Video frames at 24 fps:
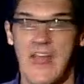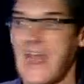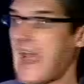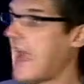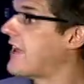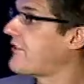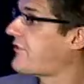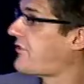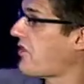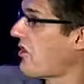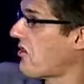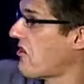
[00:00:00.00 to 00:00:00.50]

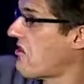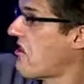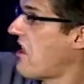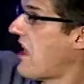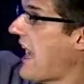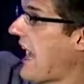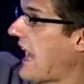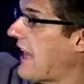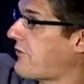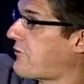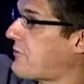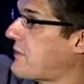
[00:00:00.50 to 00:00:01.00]
And so,
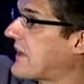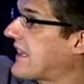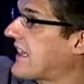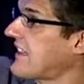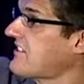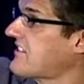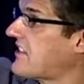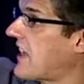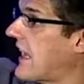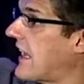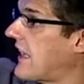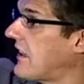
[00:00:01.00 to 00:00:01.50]
as we
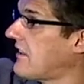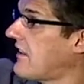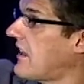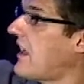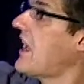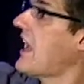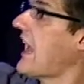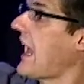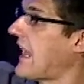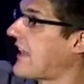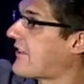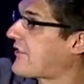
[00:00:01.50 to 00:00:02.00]
can tell,
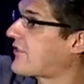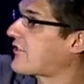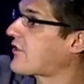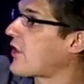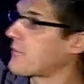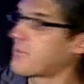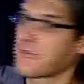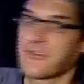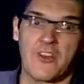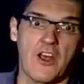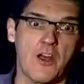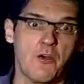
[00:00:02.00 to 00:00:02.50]
it
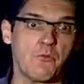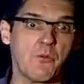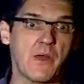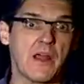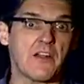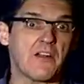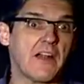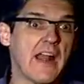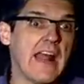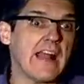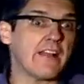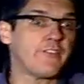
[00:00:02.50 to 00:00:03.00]
stopped
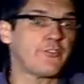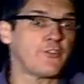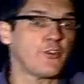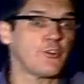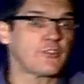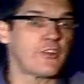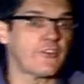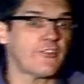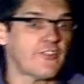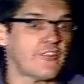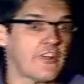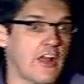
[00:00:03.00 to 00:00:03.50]
somewhere, and so
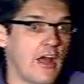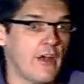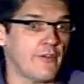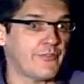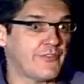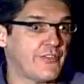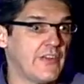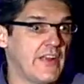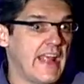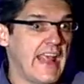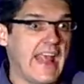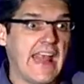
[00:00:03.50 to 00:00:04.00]
the
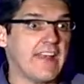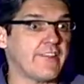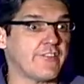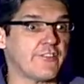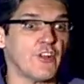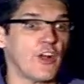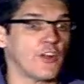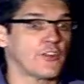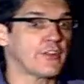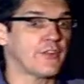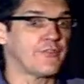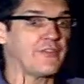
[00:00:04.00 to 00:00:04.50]
stuff is
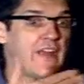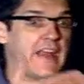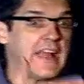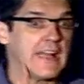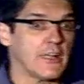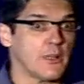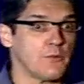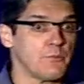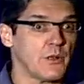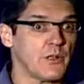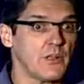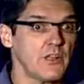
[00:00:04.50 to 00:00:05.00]
not
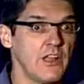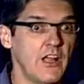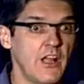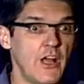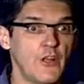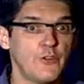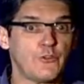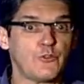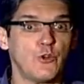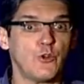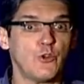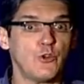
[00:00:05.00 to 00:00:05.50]
available
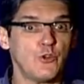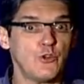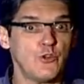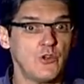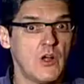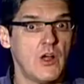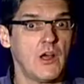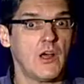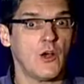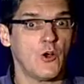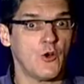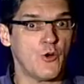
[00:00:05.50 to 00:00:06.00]
to
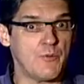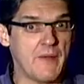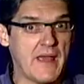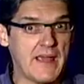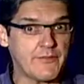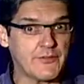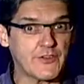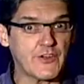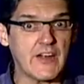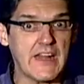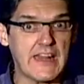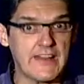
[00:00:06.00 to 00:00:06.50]

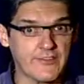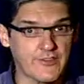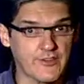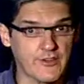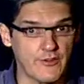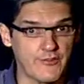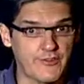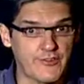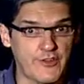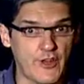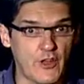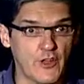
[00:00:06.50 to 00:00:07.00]
whomever is
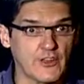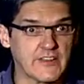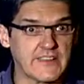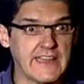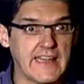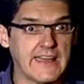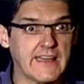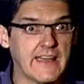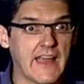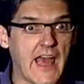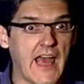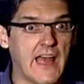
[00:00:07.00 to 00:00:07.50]

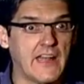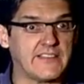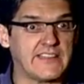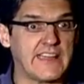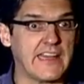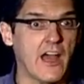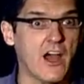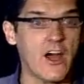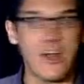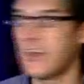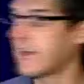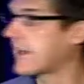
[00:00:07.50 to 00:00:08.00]
consulting uh,
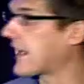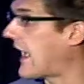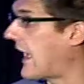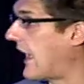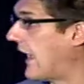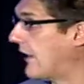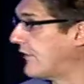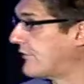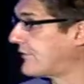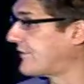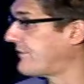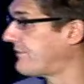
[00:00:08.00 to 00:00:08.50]
the
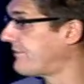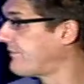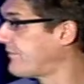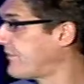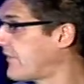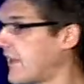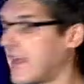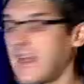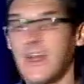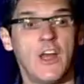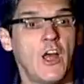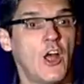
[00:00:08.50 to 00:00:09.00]
archive.
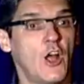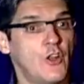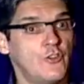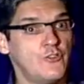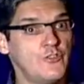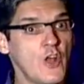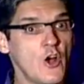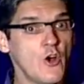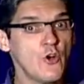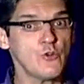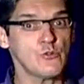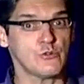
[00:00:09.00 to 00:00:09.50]

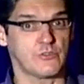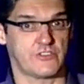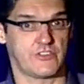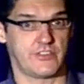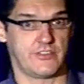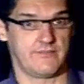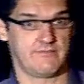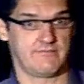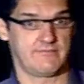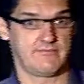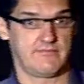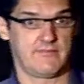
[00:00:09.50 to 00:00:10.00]

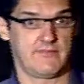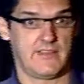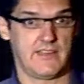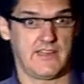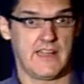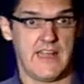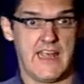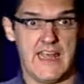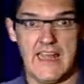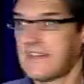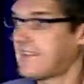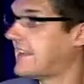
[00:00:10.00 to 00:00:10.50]
Note
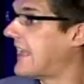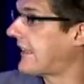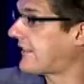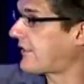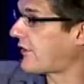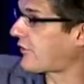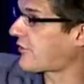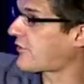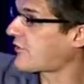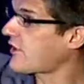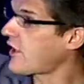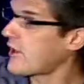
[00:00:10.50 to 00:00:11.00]
that
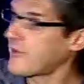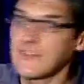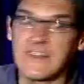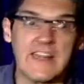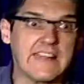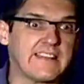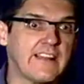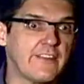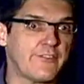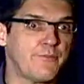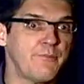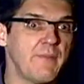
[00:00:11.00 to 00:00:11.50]
the stuff
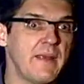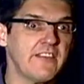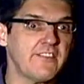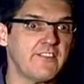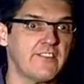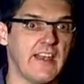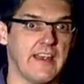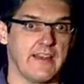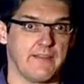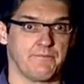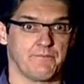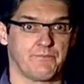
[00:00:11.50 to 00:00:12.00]
that is
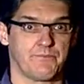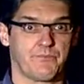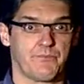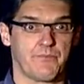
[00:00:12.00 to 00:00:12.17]
missing